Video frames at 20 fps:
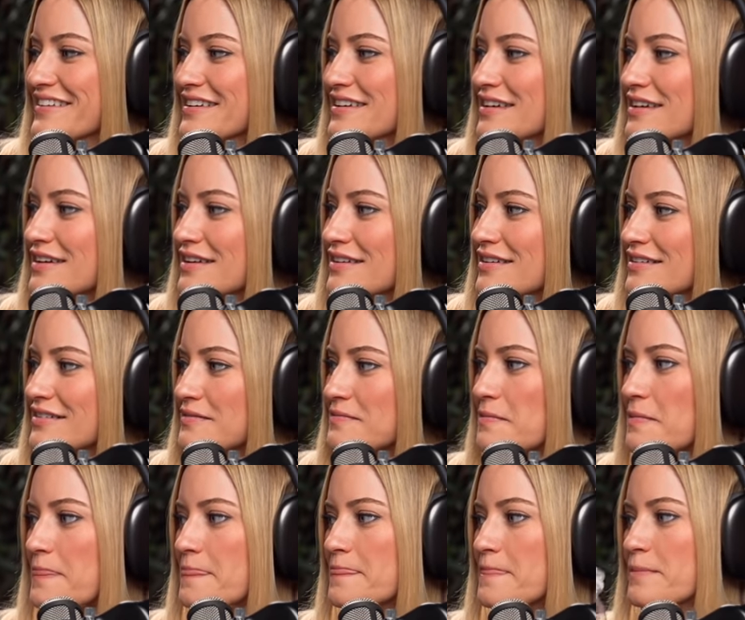
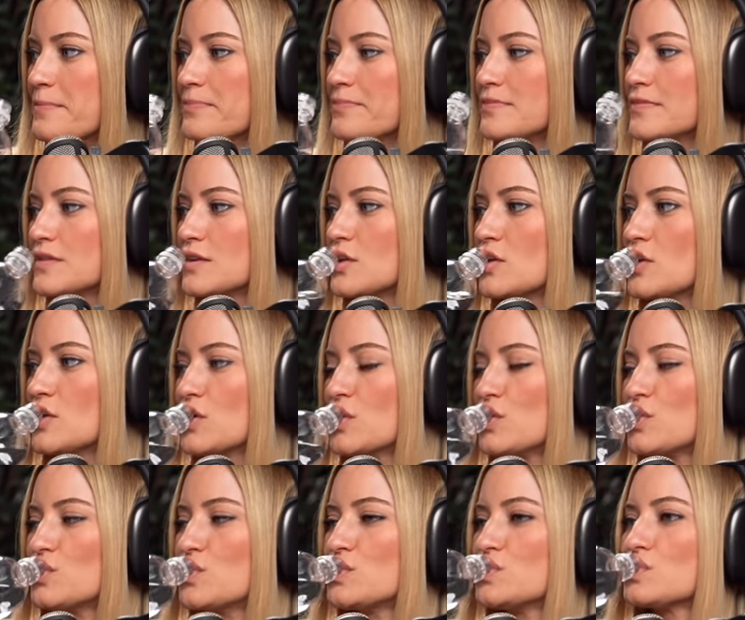
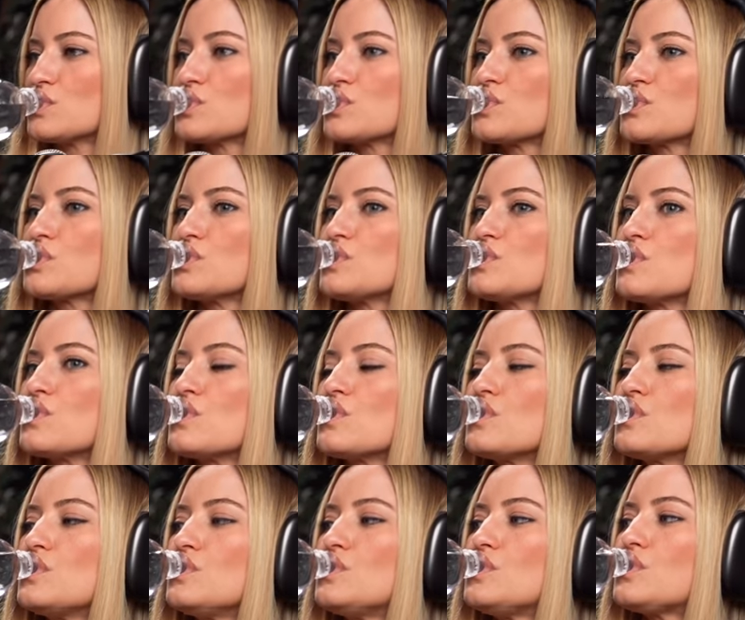
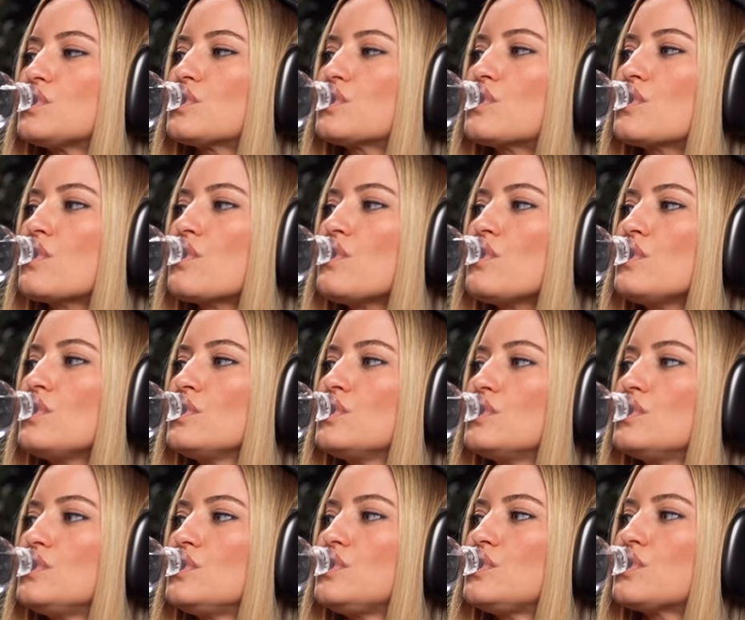
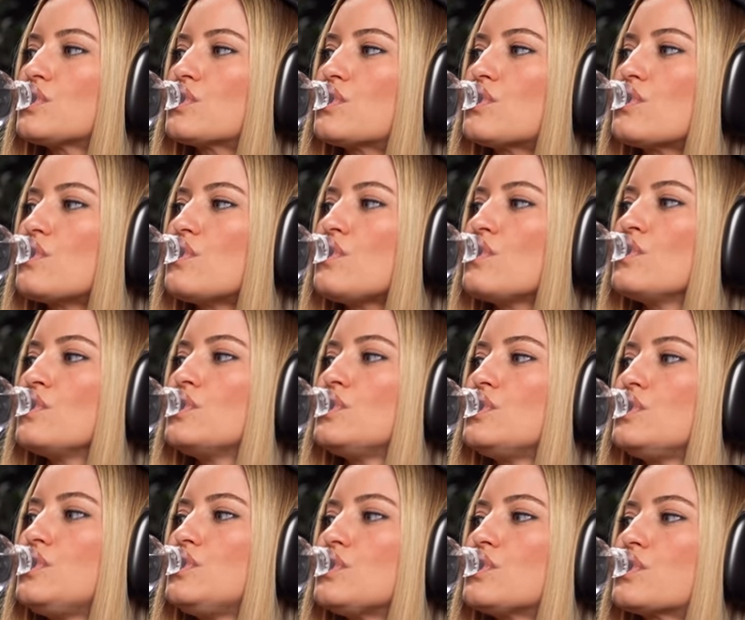
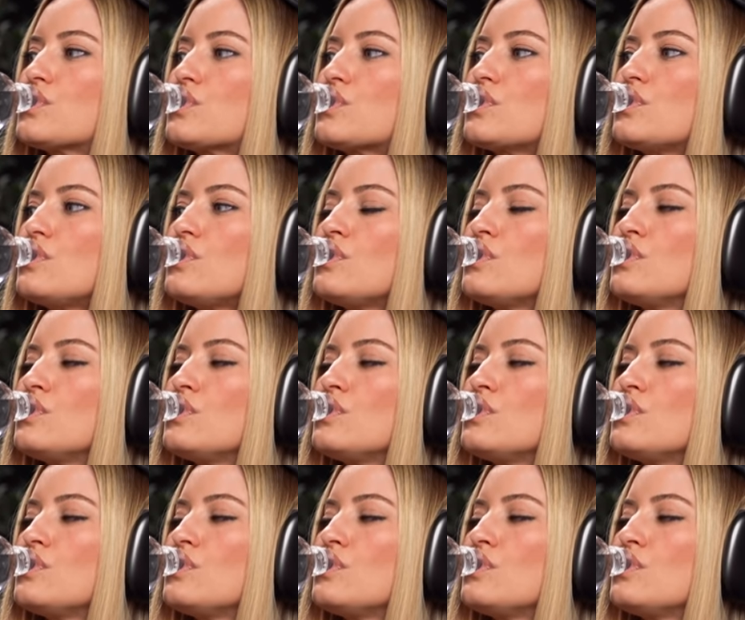The person shown says nothing.